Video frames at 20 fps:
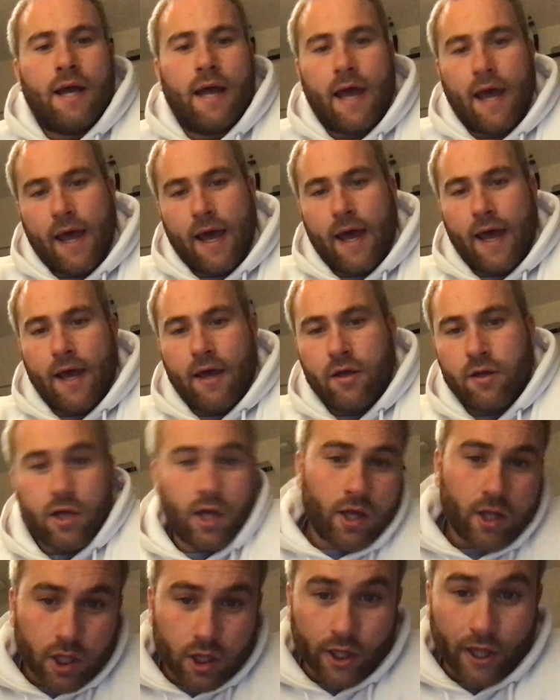
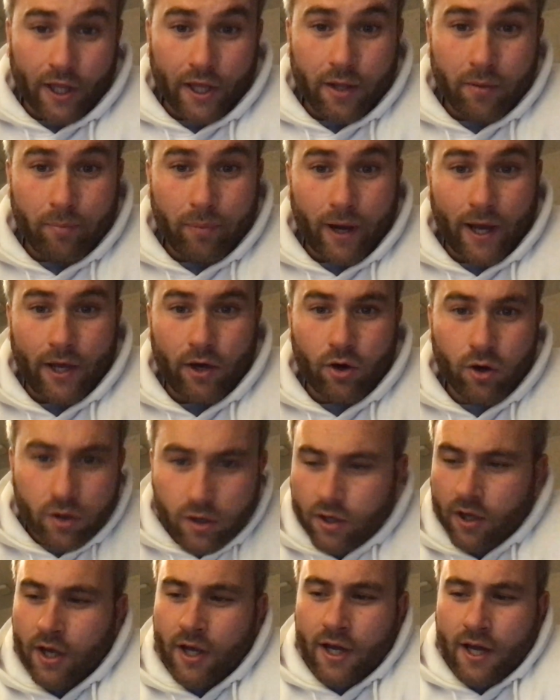Link in bio.
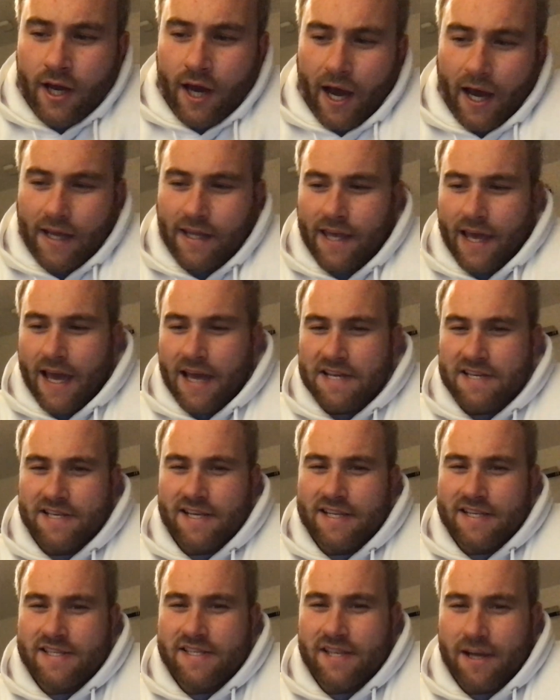I guess
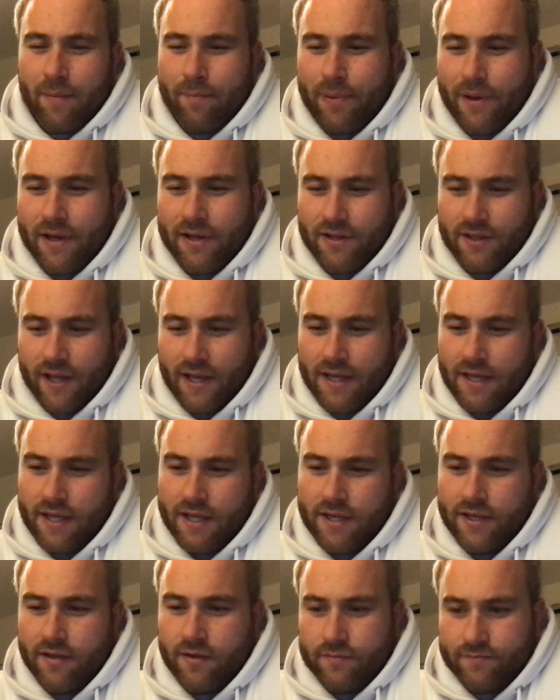it's a bit
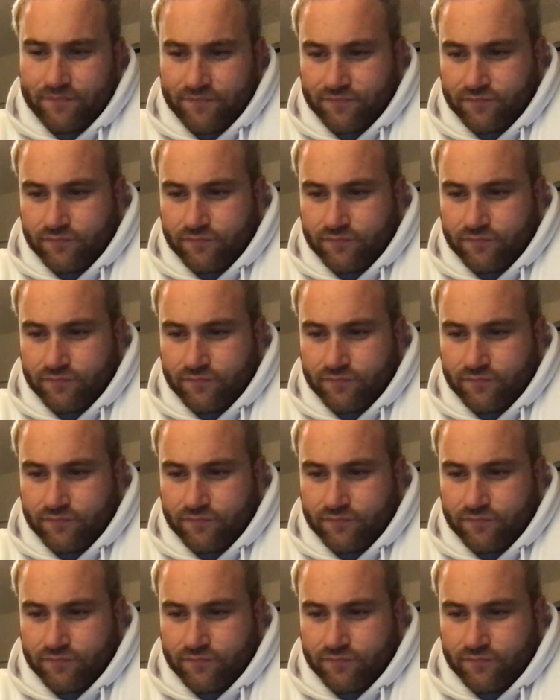like